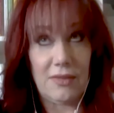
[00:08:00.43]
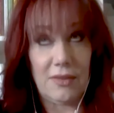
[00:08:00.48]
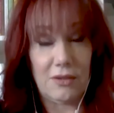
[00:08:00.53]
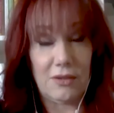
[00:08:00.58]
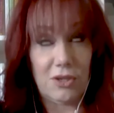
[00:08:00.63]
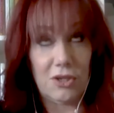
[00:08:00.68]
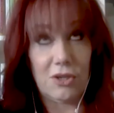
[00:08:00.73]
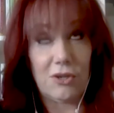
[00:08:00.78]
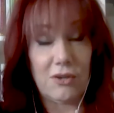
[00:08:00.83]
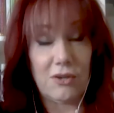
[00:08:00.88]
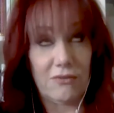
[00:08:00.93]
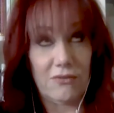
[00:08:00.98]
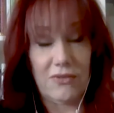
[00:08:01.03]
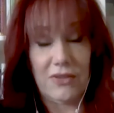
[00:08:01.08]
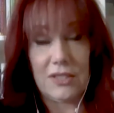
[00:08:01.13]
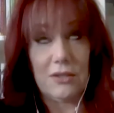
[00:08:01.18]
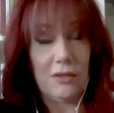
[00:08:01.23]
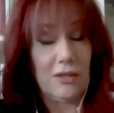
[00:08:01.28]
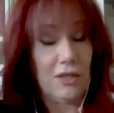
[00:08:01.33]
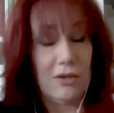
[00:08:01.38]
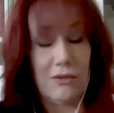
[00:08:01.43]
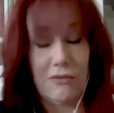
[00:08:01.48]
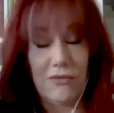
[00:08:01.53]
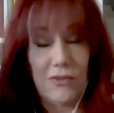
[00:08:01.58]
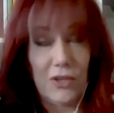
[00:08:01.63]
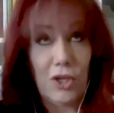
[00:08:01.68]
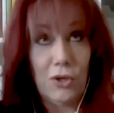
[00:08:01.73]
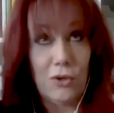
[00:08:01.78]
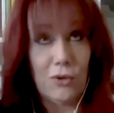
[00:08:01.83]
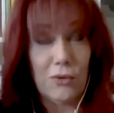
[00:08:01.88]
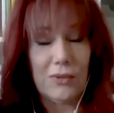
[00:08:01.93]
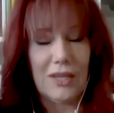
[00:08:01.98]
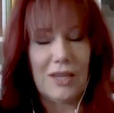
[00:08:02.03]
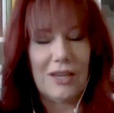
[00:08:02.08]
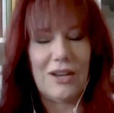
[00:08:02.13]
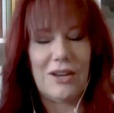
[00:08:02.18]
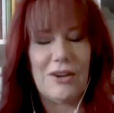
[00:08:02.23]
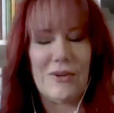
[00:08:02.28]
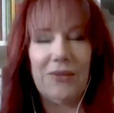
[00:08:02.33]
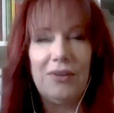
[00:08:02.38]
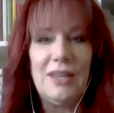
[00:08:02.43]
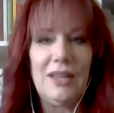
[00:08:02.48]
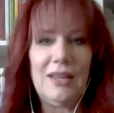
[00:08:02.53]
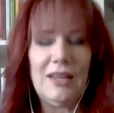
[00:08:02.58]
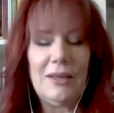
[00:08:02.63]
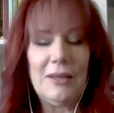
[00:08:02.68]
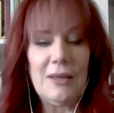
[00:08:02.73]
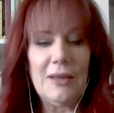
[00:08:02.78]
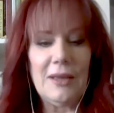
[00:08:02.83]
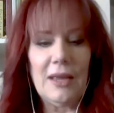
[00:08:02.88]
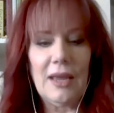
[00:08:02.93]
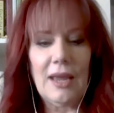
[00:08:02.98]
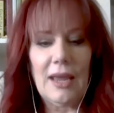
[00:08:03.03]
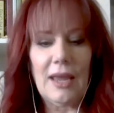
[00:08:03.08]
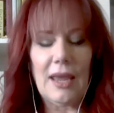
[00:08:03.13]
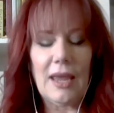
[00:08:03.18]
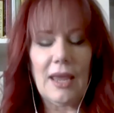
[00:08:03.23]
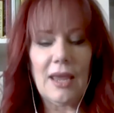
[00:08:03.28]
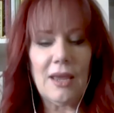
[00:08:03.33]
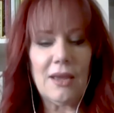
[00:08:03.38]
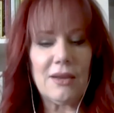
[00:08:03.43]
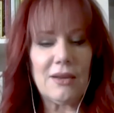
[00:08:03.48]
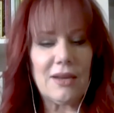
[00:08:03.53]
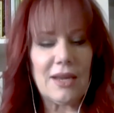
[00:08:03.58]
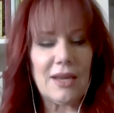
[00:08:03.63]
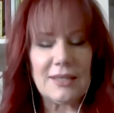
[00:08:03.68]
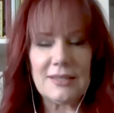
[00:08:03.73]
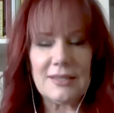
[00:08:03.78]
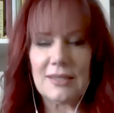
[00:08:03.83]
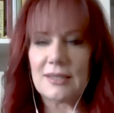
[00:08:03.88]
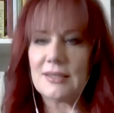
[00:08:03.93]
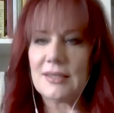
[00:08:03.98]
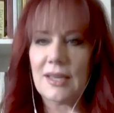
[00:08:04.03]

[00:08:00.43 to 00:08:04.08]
your view. And I said,